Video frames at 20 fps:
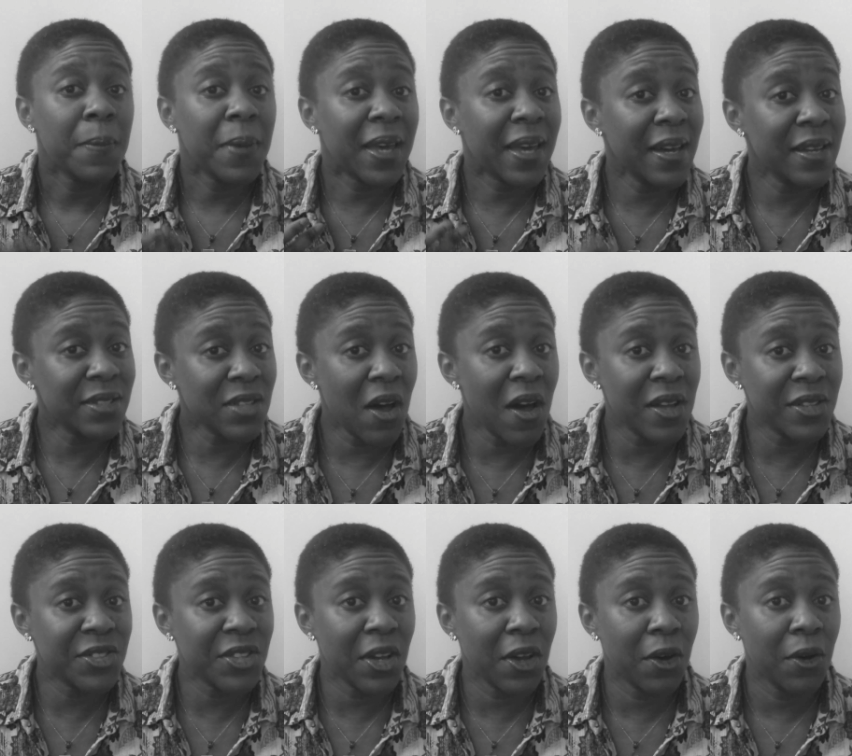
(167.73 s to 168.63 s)
Because
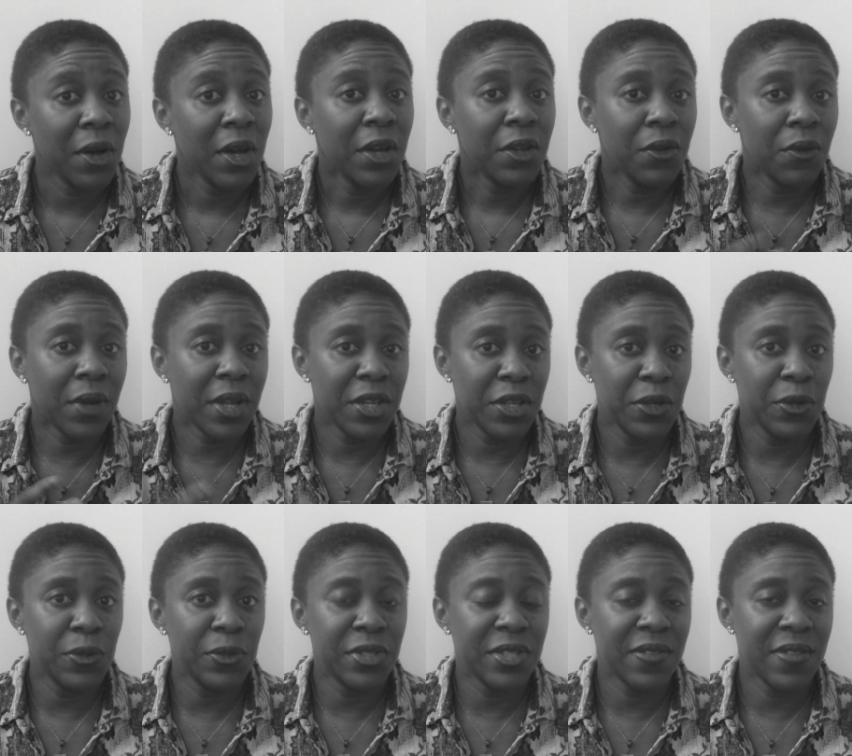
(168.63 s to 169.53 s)
also you can
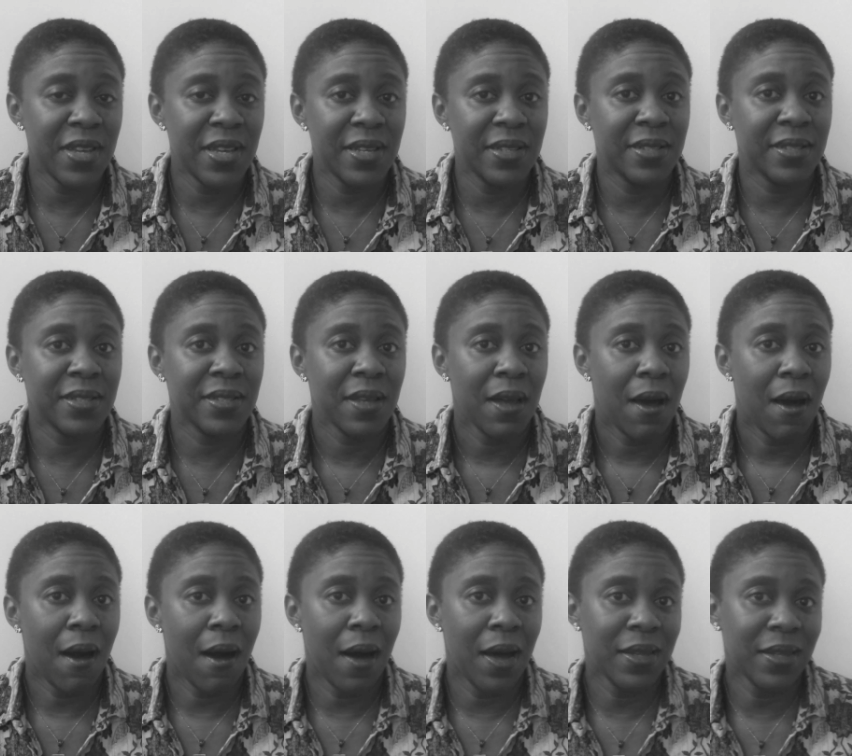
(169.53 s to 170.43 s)
use this
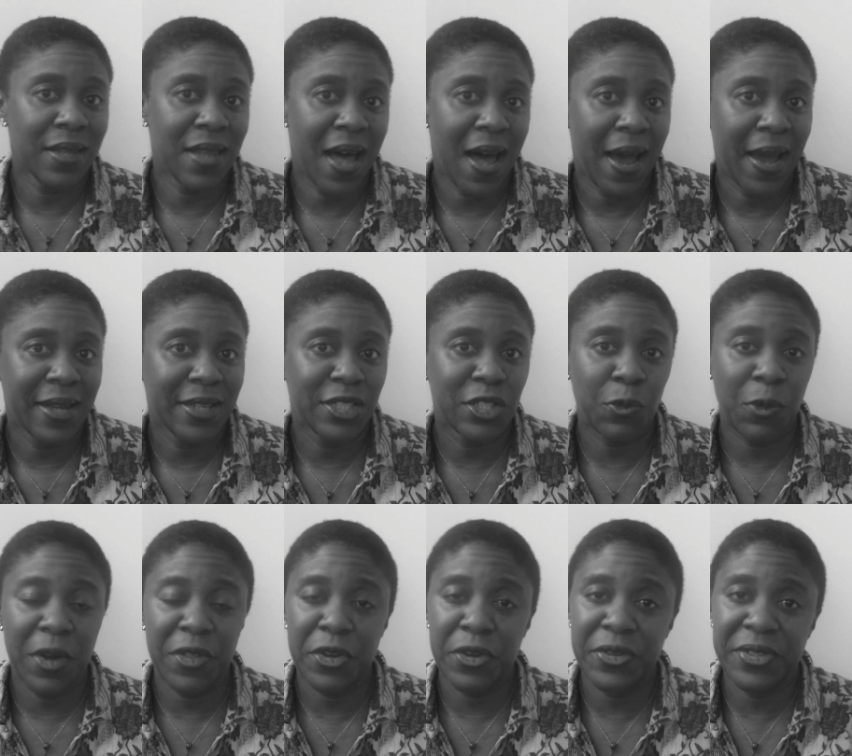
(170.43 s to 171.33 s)
online. So
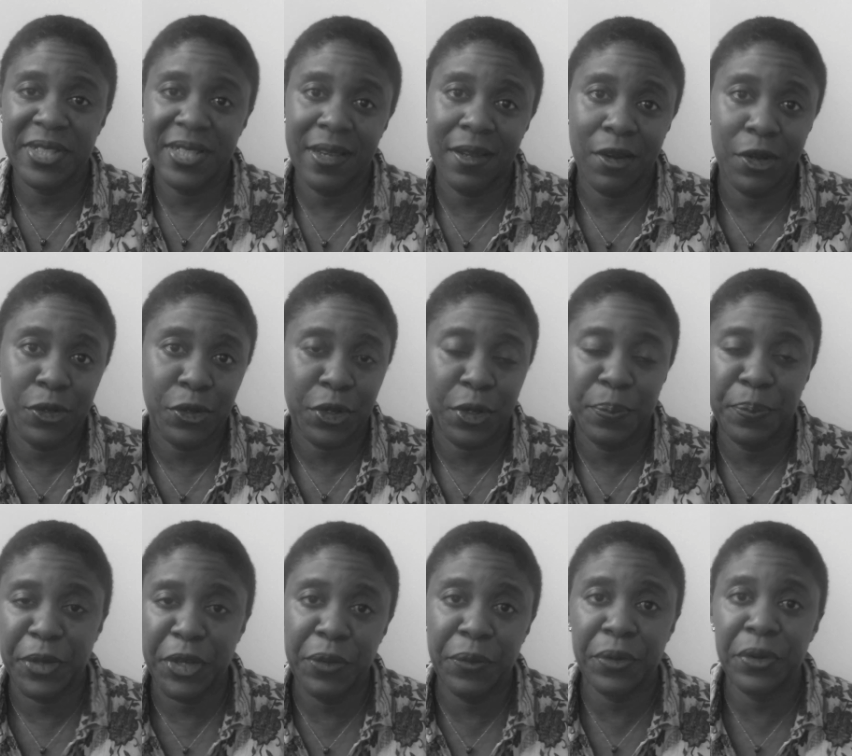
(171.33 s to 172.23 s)
whether you're sitting on your
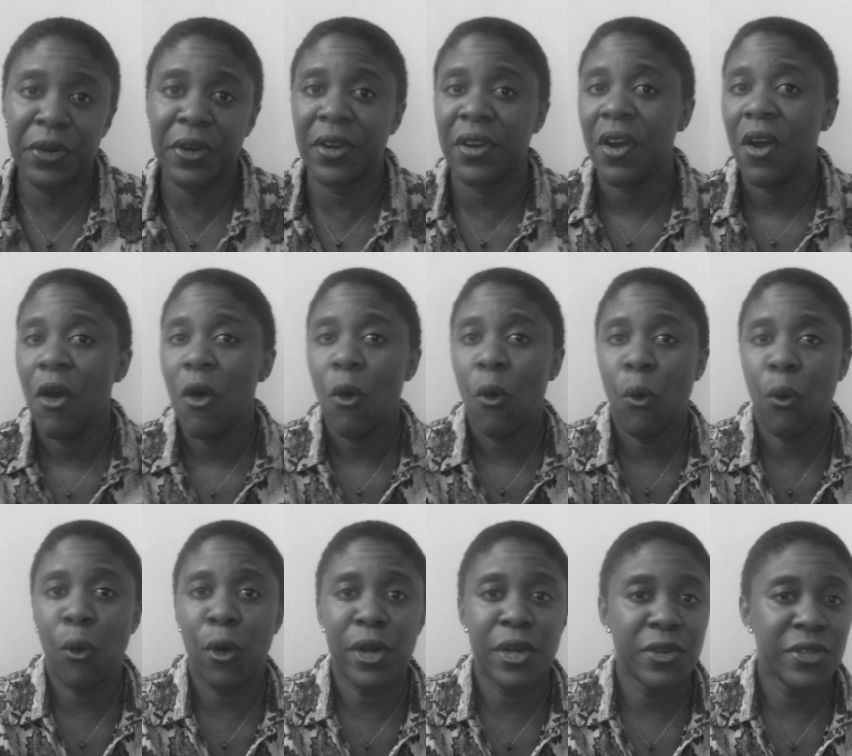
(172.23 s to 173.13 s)
computer
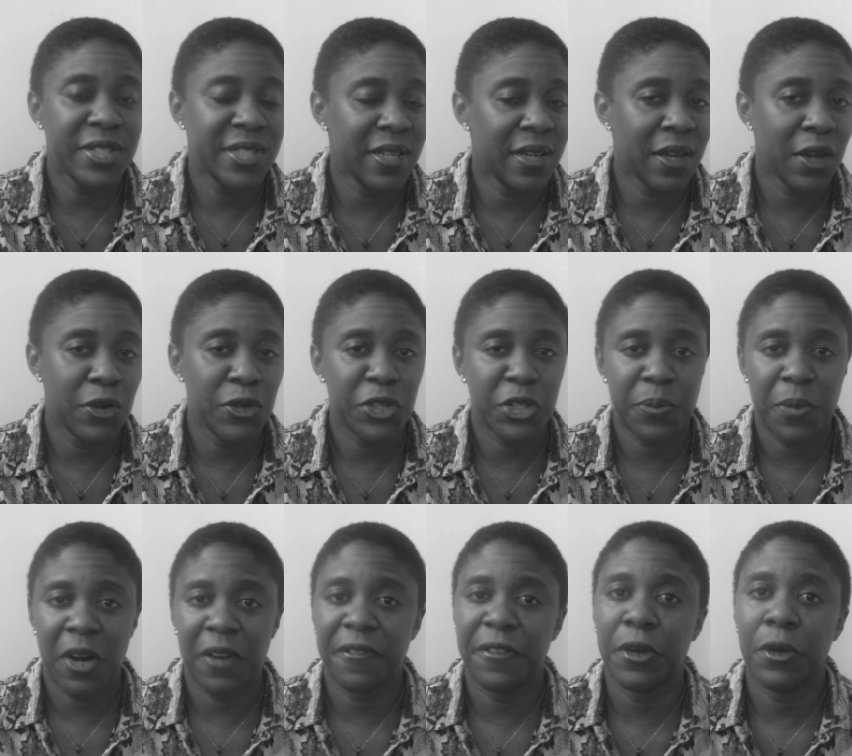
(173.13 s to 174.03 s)
or you're sitting on your
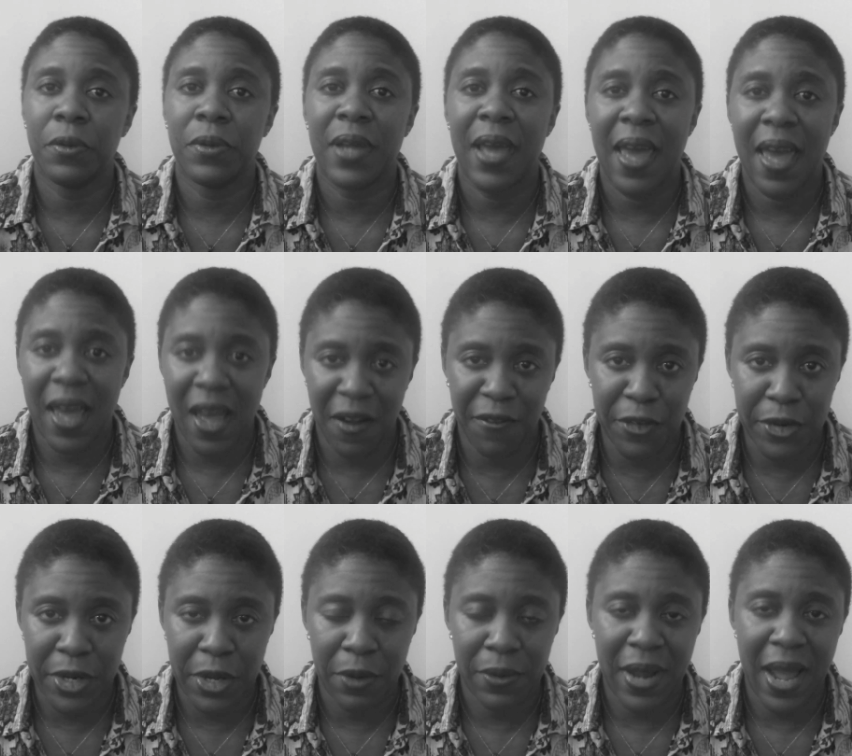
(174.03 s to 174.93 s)
smartphone.
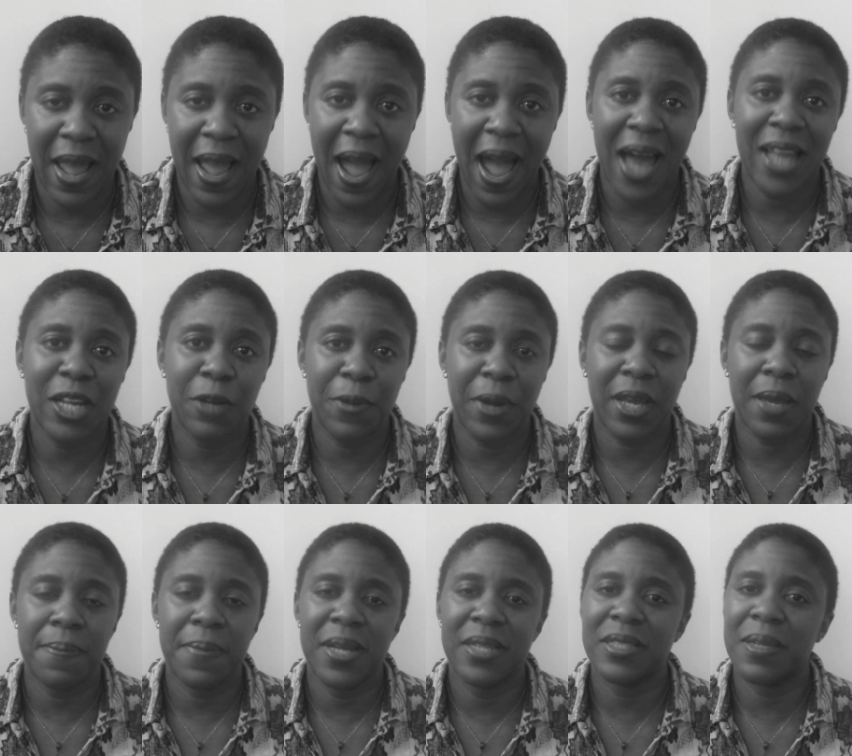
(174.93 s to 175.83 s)
Evernote. I highly
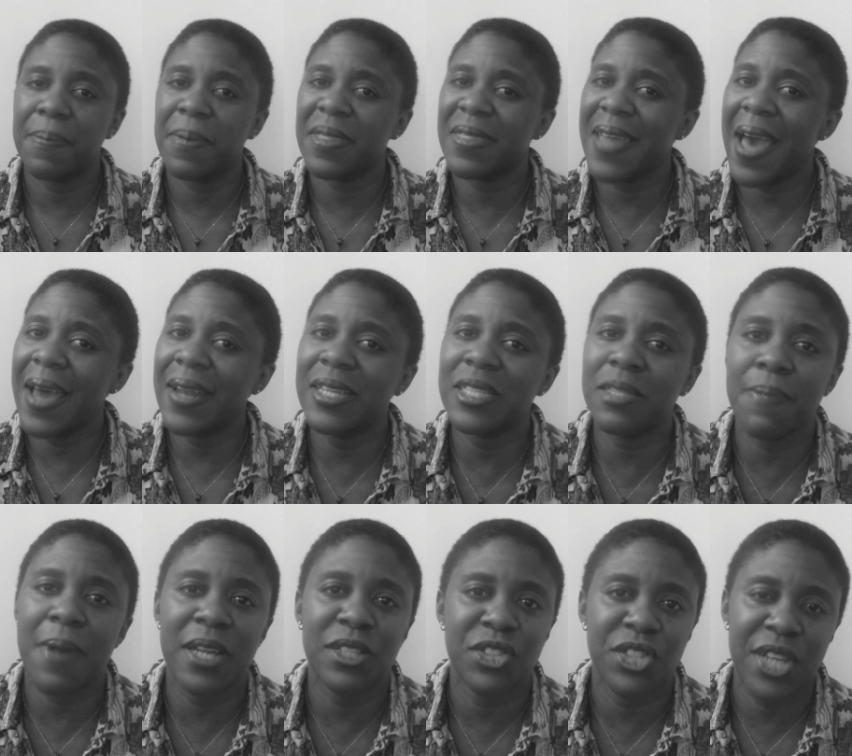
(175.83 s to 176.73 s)
recommend it. But that is
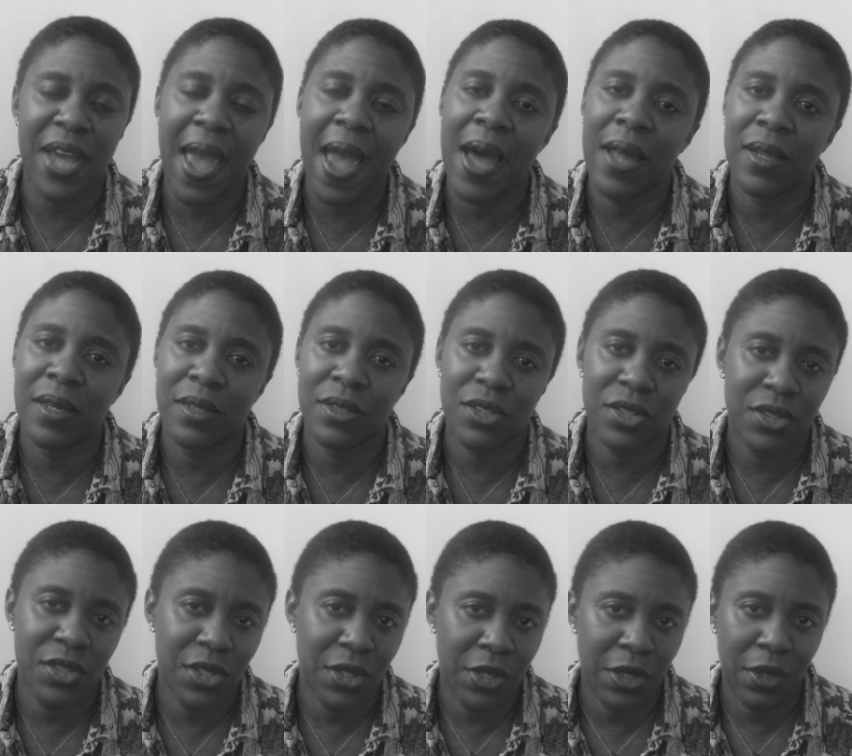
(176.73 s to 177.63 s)
my challenge
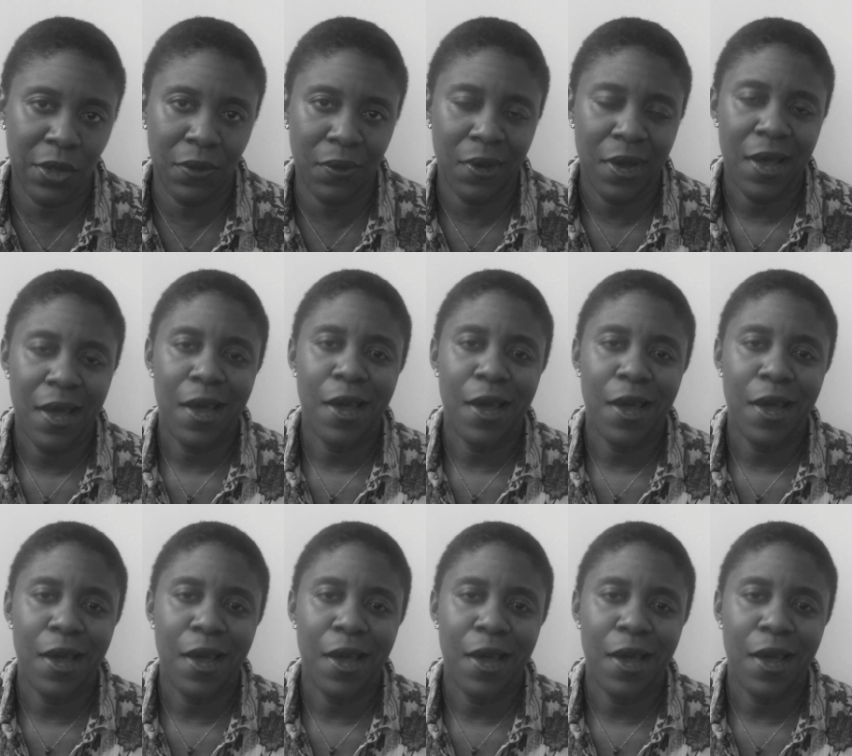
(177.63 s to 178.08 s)
to you.